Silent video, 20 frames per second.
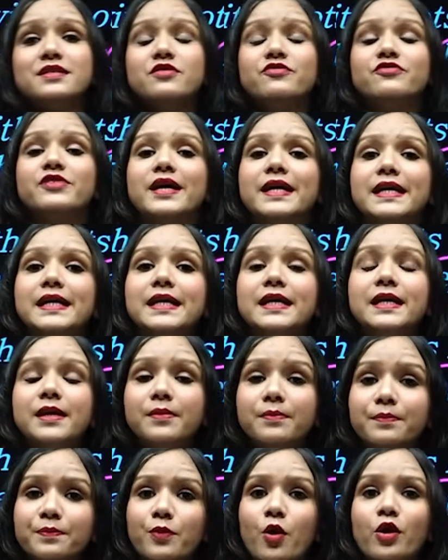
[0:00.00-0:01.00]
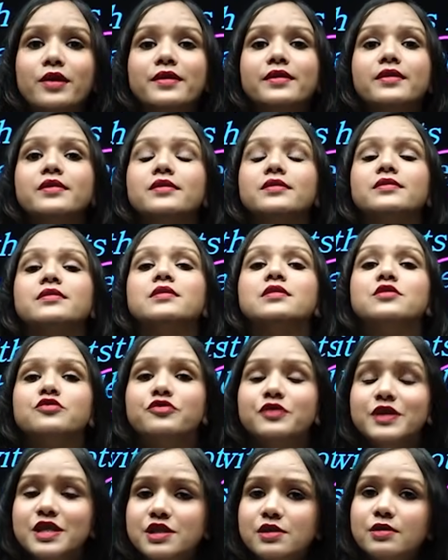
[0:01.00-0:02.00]
very important
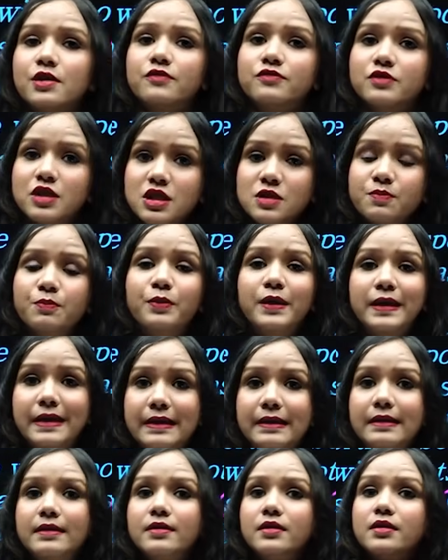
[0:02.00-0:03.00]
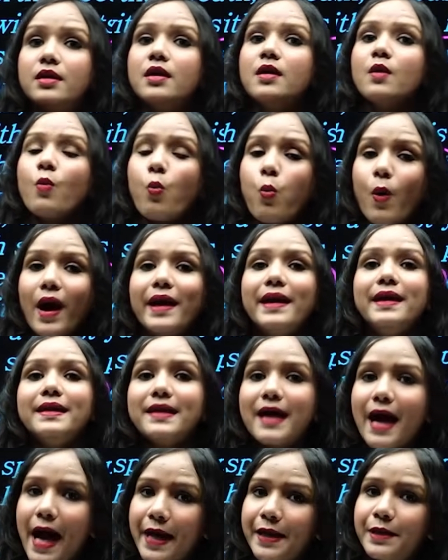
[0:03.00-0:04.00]
feature of this particular wild
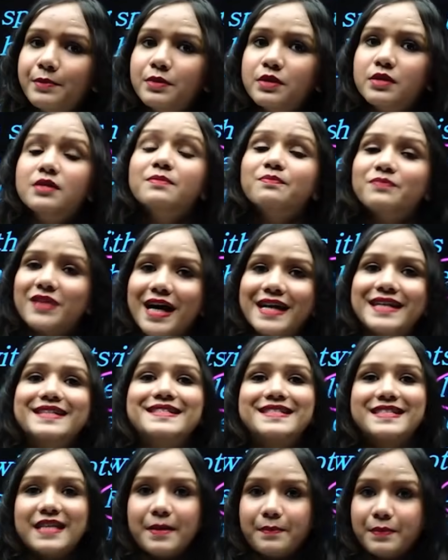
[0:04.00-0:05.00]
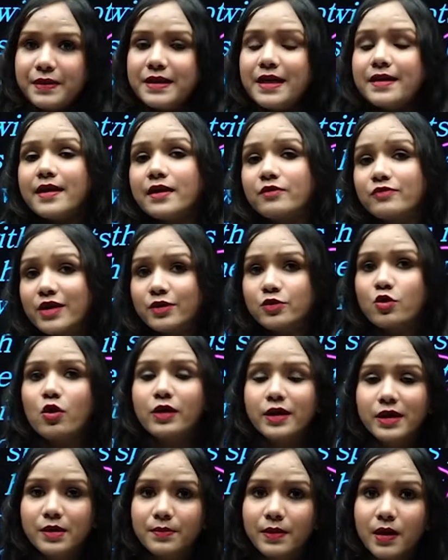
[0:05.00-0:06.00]
animal, that is leopard, that we are
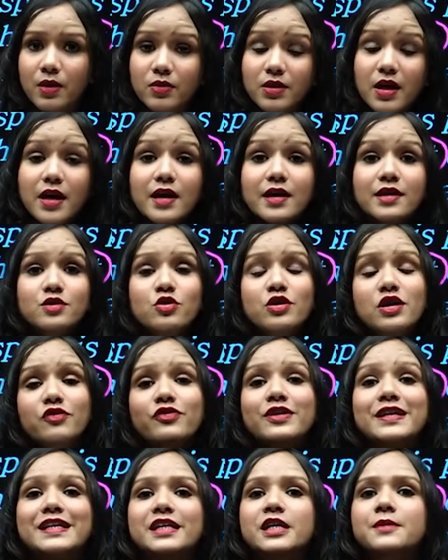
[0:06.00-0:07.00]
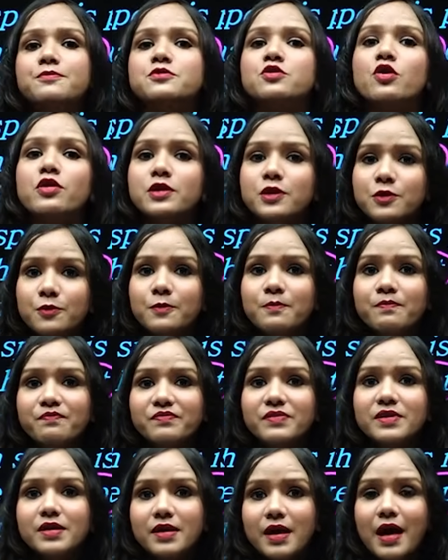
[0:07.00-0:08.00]
talking about? So if he leaps on you
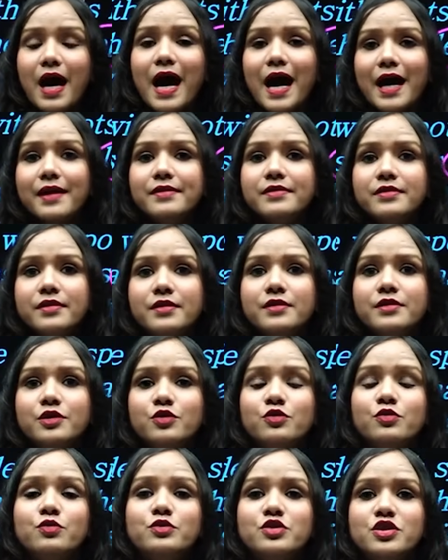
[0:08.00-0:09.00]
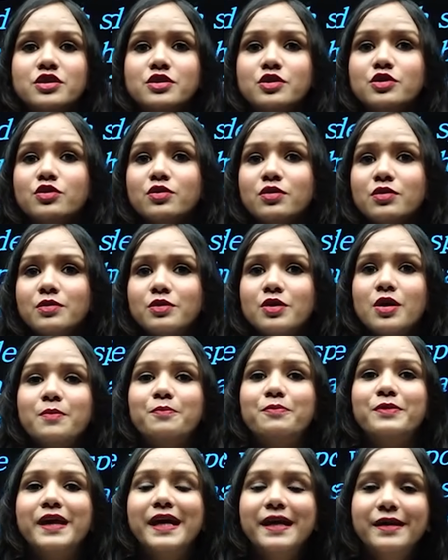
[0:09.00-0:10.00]
and you just, you're
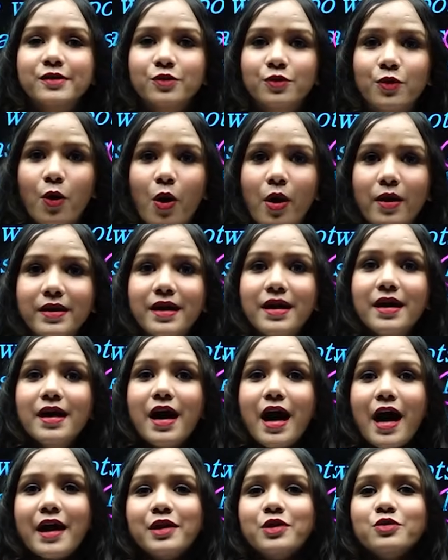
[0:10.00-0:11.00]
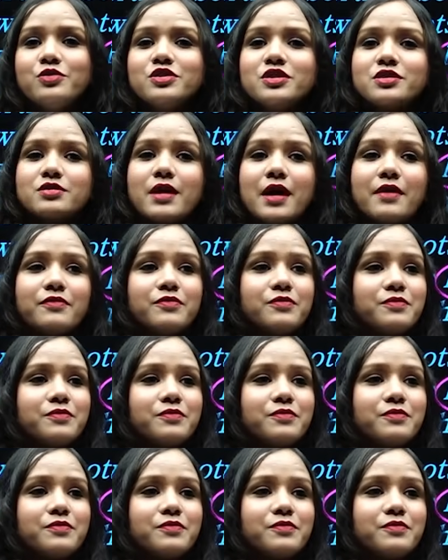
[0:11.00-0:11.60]
praying to God and you just have,